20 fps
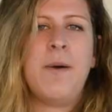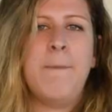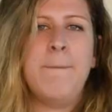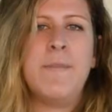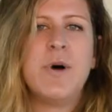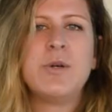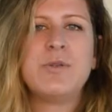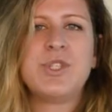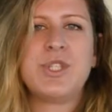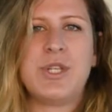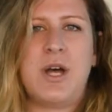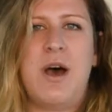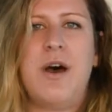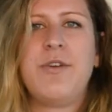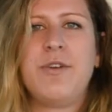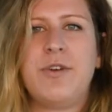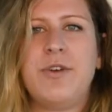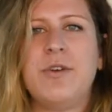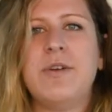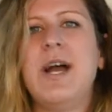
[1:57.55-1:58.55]
most
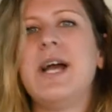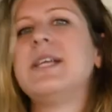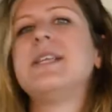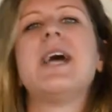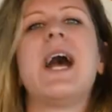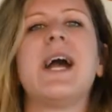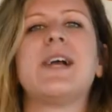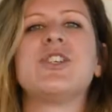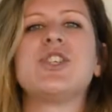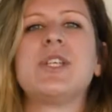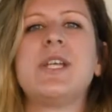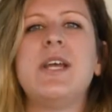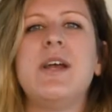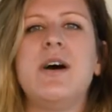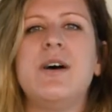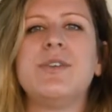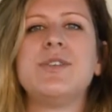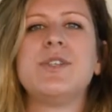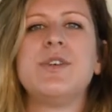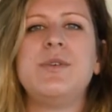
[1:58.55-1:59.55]
autocorrect actually
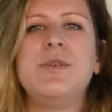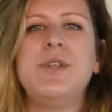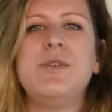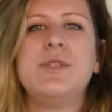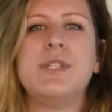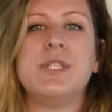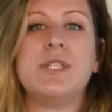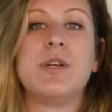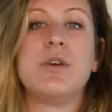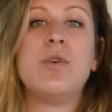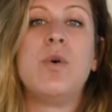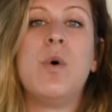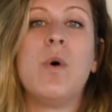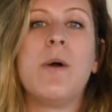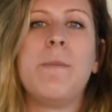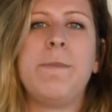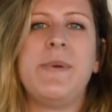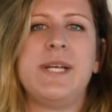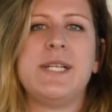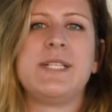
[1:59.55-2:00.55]
also uses a
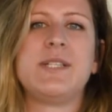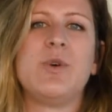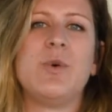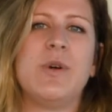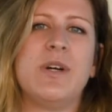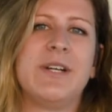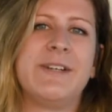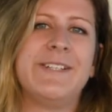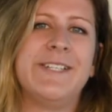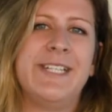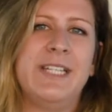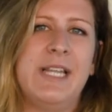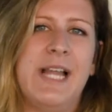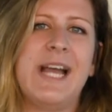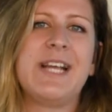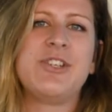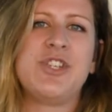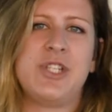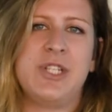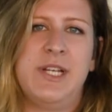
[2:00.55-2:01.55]
corpus or a
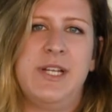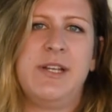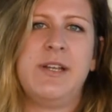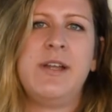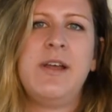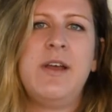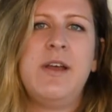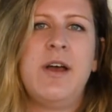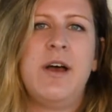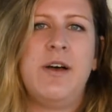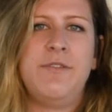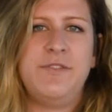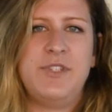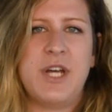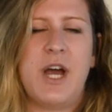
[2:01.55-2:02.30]
collection of